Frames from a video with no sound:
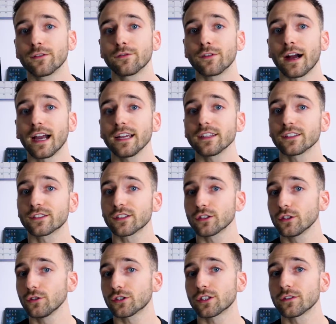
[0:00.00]
find a
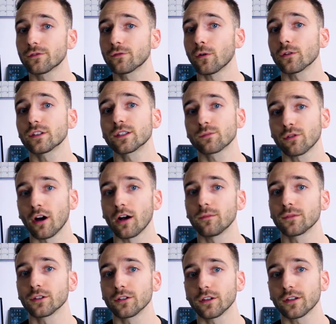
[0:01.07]
solution for this
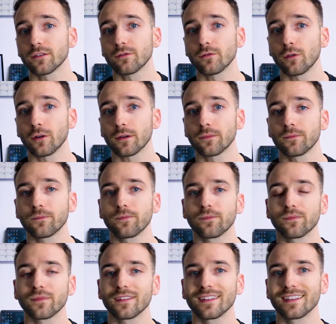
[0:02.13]
problem you're looking for.
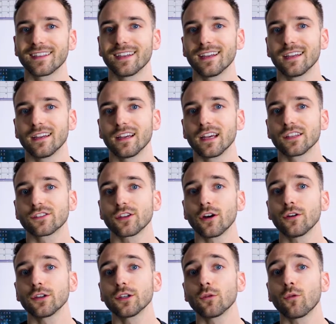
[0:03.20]

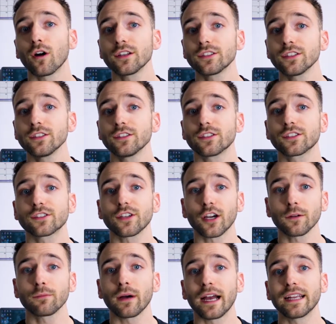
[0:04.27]
So you'll want to
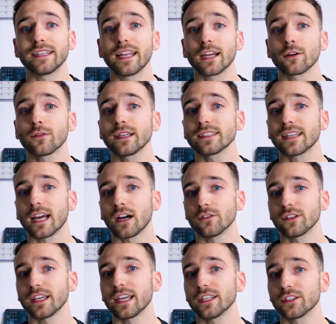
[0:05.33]
start by narrowing down
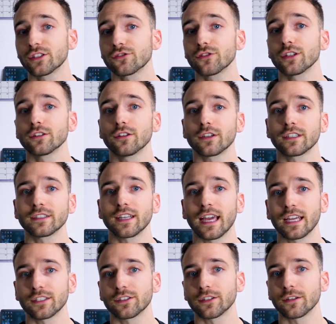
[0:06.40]
the industry you're looking to
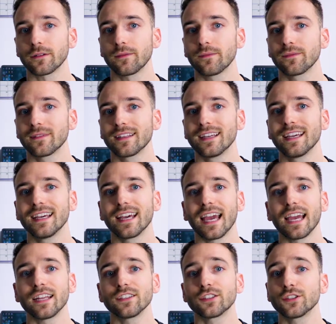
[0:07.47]
enter.
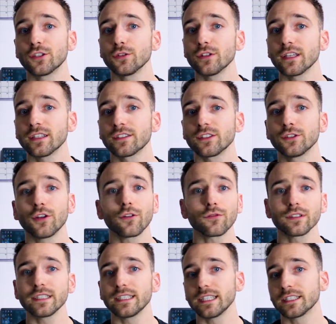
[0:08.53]
And to do this, you don't
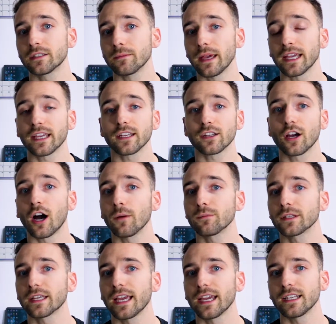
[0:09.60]
really need to make it
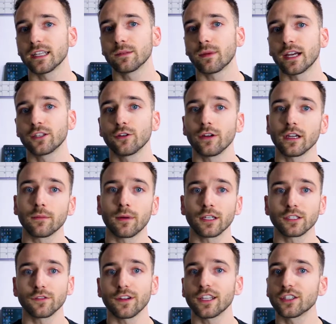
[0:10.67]
complicated by doing a
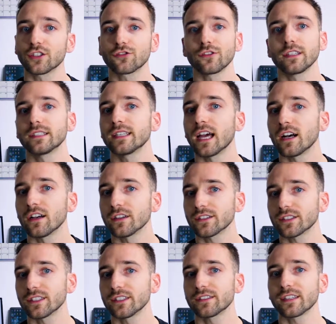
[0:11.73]
bunch of industry
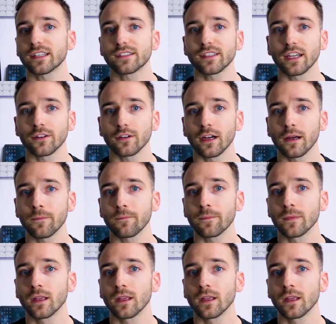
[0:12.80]
analysis, etc.